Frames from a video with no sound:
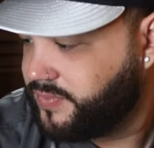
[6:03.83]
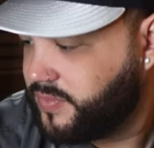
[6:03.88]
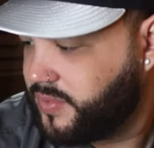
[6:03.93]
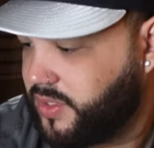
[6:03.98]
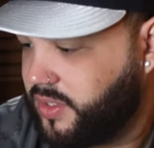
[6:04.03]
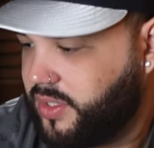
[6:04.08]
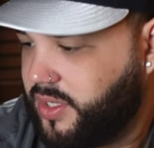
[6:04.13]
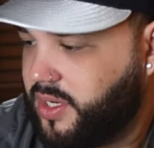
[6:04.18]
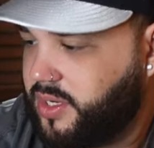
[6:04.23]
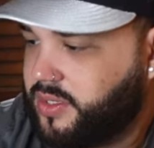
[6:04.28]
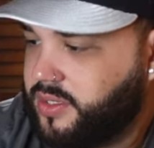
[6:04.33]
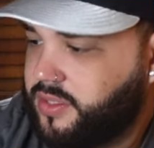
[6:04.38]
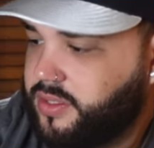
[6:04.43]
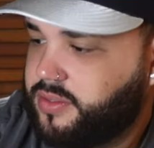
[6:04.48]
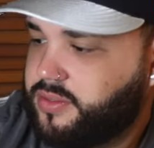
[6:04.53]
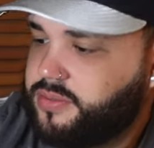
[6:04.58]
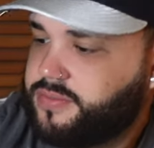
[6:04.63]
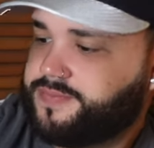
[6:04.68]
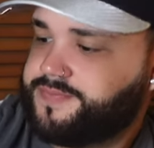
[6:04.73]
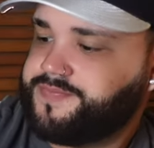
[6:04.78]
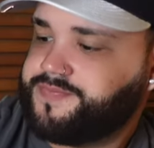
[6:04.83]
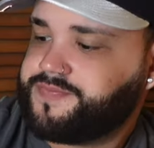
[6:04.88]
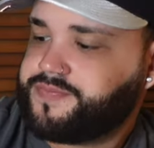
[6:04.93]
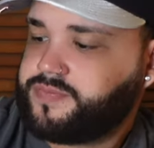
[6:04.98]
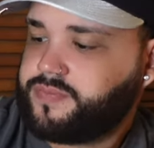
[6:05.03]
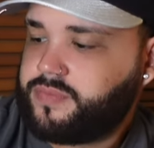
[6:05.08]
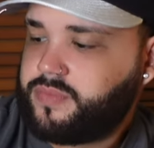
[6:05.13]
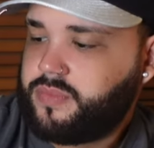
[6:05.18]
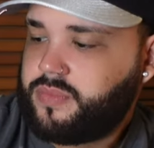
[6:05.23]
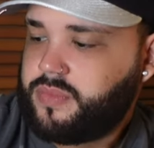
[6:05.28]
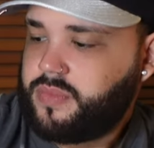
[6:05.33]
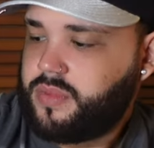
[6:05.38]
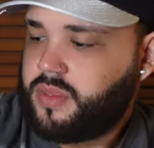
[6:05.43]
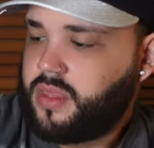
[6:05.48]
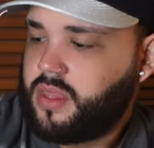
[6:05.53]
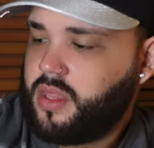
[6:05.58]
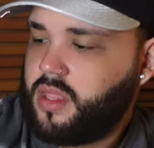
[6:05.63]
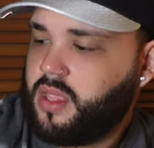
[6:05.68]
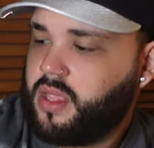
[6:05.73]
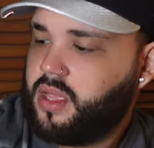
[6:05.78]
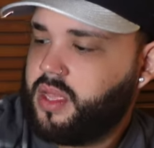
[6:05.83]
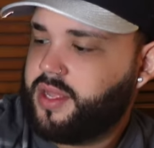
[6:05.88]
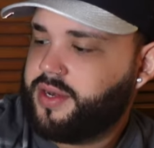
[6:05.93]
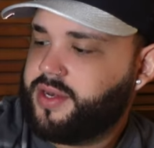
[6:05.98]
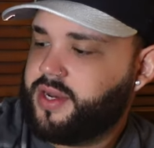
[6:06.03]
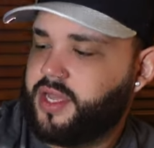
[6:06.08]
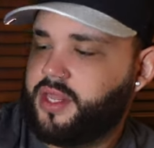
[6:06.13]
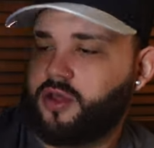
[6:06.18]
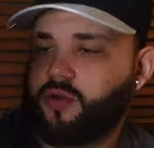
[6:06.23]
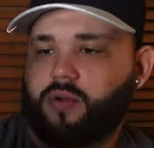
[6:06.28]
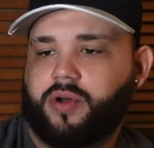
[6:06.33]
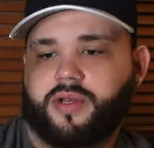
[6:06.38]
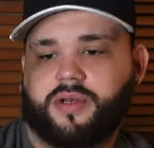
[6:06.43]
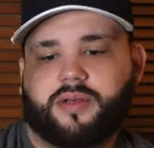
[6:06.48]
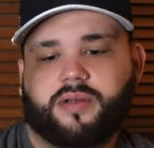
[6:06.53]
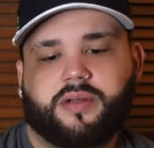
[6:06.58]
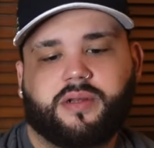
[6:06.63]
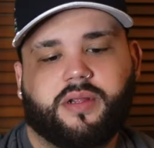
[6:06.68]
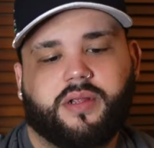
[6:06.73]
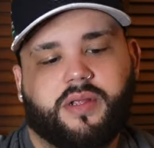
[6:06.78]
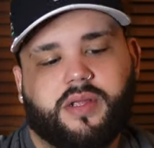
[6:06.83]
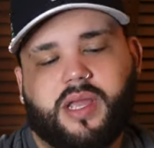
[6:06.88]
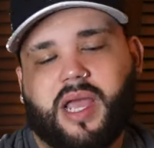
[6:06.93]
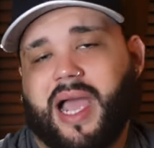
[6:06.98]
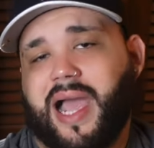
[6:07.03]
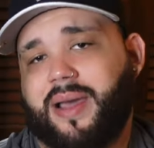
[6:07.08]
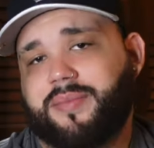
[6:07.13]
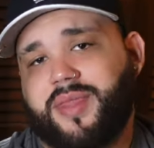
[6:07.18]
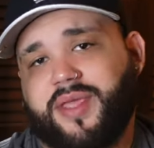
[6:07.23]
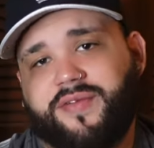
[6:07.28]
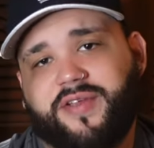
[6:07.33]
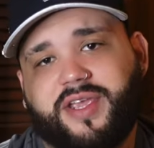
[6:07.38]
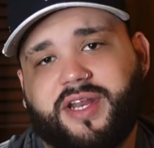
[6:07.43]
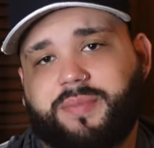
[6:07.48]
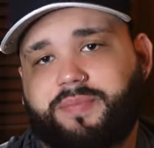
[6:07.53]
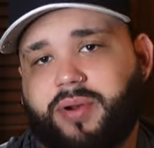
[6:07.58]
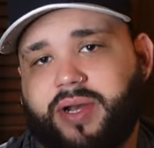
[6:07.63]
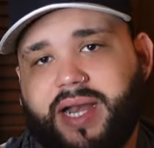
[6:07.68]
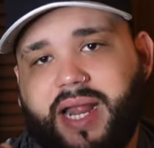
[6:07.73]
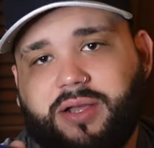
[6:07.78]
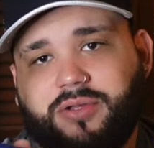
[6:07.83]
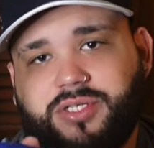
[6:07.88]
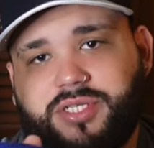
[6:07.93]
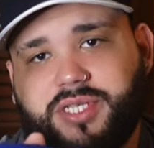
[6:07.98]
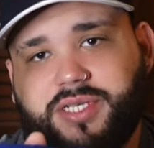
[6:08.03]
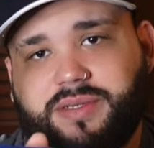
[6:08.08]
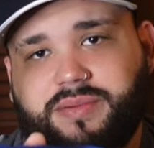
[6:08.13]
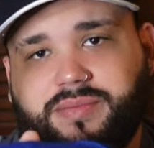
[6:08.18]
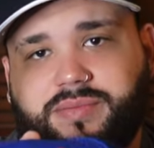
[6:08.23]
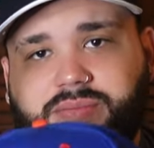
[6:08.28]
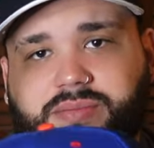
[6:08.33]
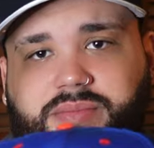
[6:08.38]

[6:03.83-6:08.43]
There y'all go. Another one. I'm never going to pronounce it.